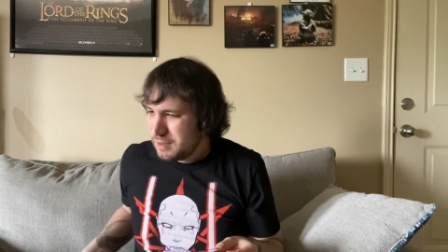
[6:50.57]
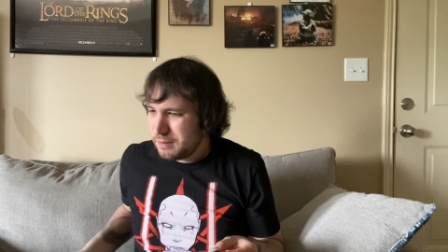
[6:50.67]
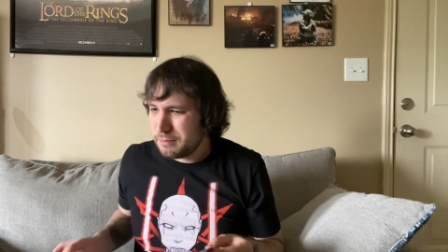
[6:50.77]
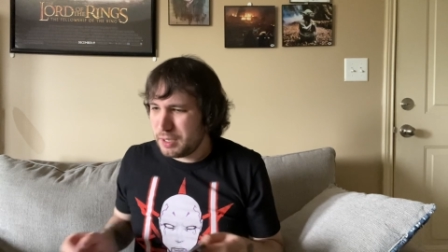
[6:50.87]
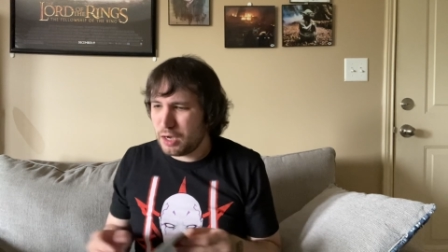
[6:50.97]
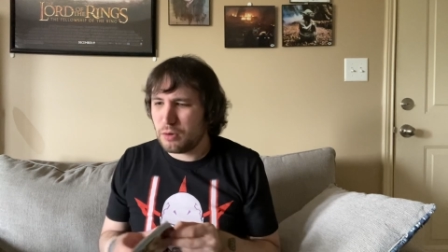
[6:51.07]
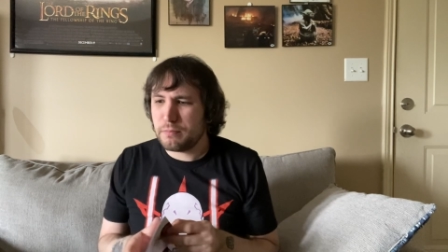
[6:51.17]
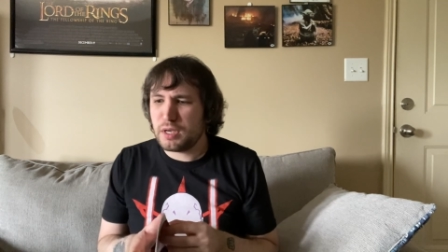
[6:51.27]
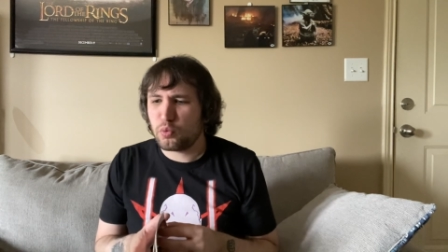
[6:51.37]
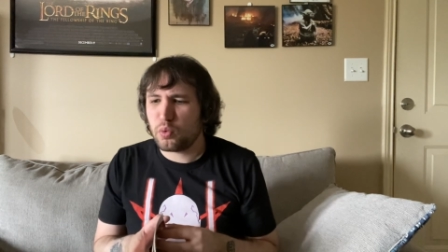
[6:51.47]
about
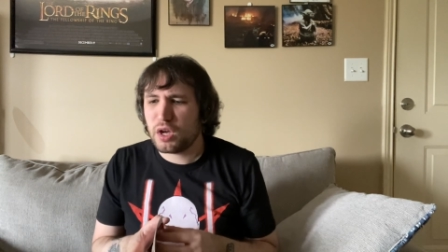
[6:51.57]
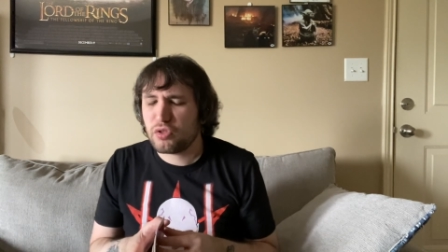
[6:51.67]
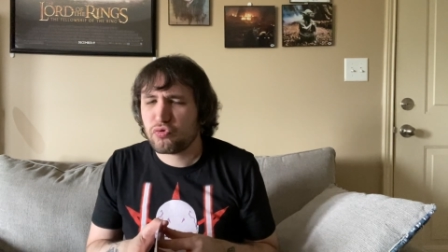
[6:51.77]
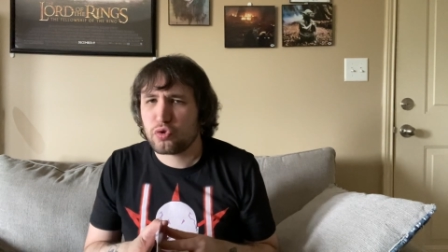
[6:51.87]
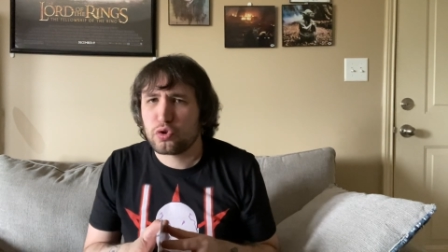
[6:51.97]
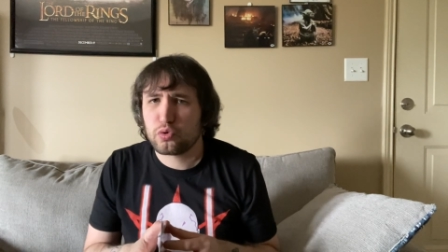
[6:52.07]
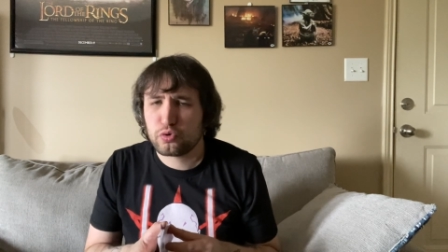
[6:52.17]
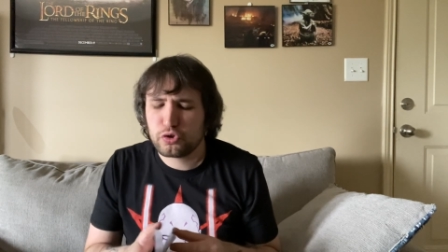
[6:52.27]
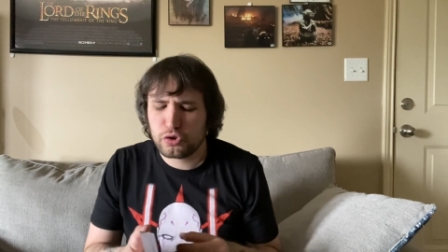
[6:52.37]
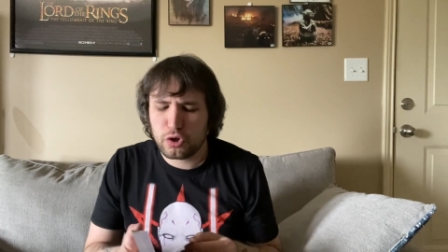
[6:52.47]
midway through or
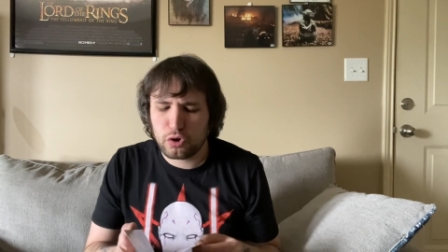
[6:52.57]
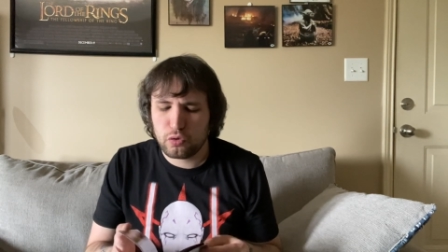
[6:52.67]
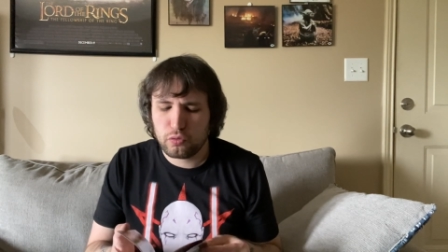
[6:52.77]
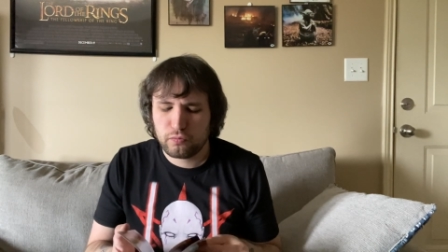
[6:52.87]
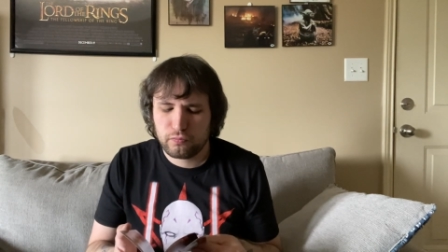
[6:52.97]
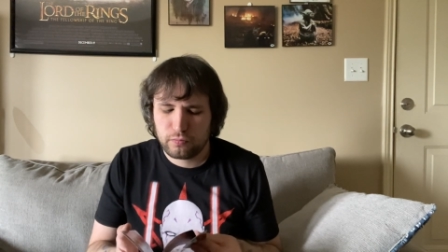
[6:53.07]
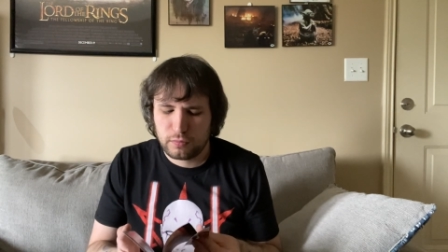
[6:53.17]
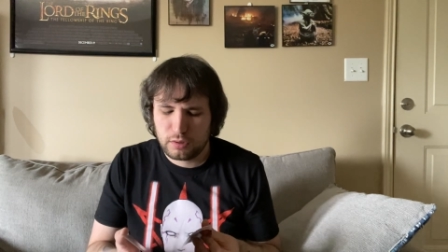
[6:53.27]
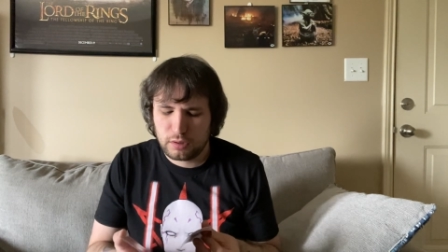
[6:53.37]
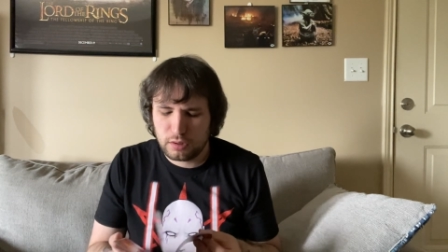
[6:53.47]
so
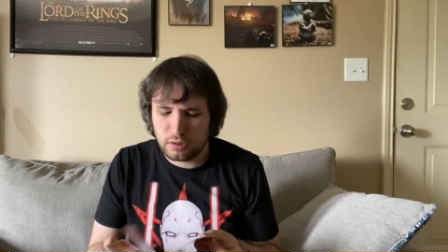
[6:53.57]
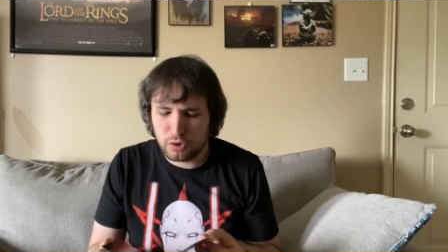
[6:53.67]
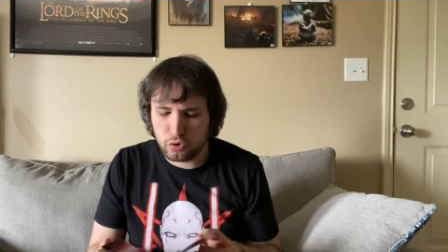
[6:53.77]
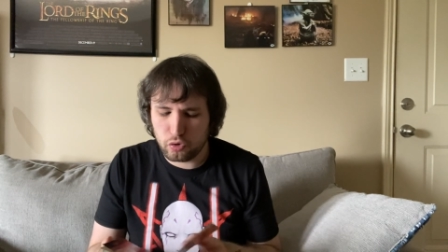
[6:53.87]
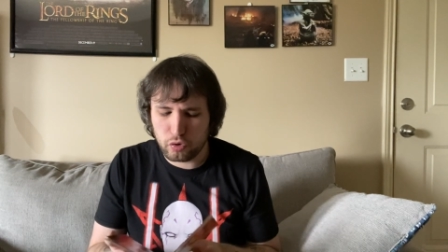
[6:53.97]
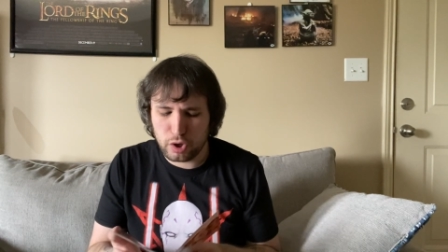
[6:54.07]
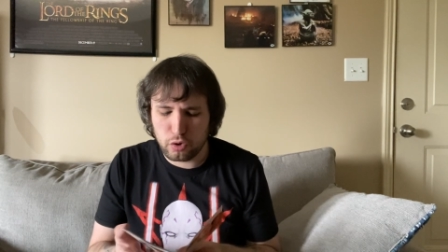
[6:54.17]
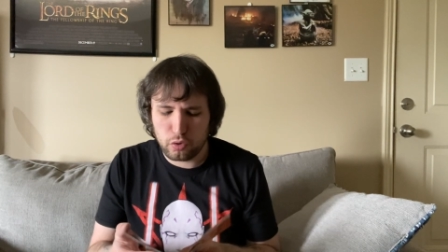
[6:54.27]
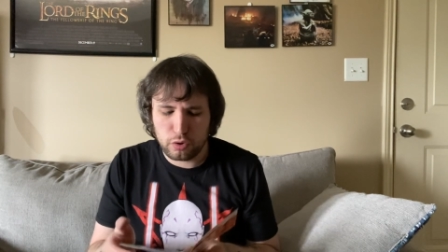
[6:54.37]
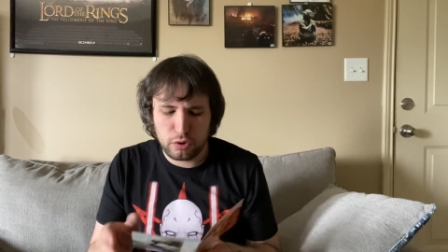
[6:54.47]
in their
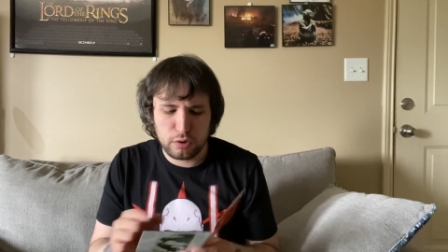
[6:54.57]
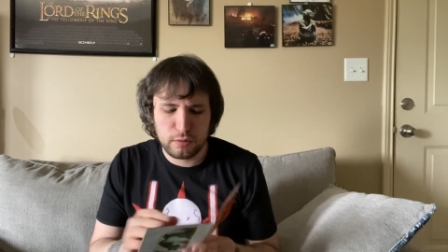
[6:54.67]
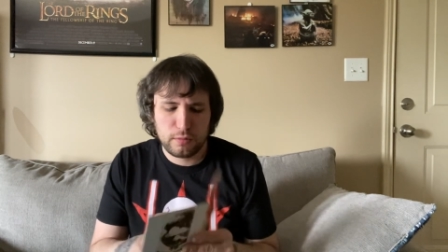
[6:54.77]
career, uh,